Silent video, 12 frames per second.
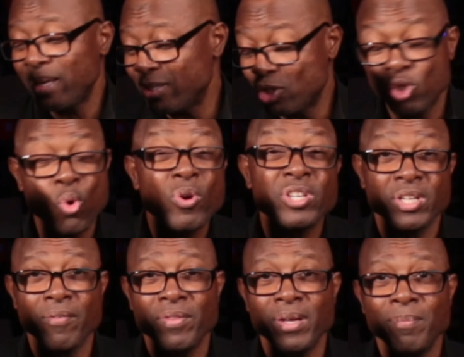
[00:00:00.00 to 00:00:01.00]
storage
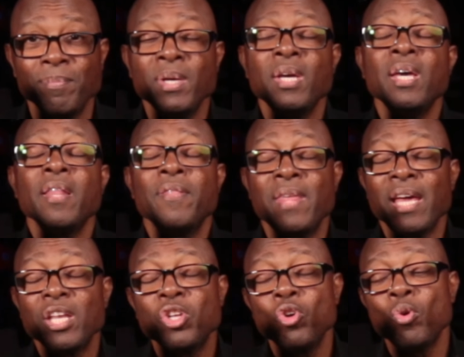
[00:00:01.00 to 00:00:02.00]
of them,
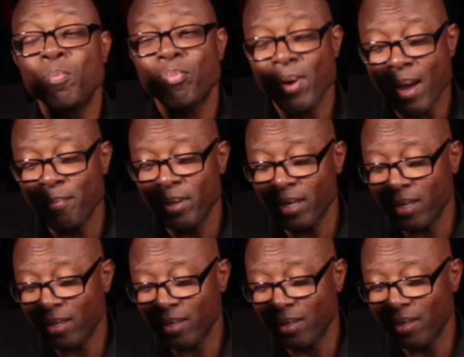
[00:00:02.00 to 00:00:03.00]
that you probably,
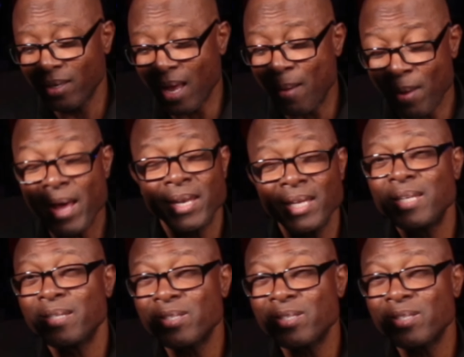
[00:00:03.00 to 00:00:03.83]
I need to